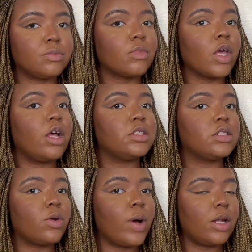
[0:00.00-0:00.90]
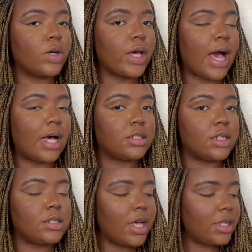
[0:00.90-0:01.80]
It doesn't quite look as
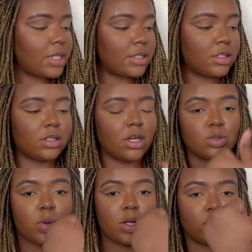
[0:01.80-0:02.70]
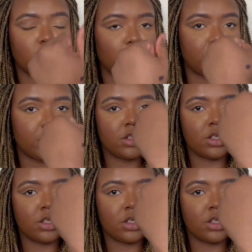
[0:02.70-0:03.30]
intense as it does when you swatch it.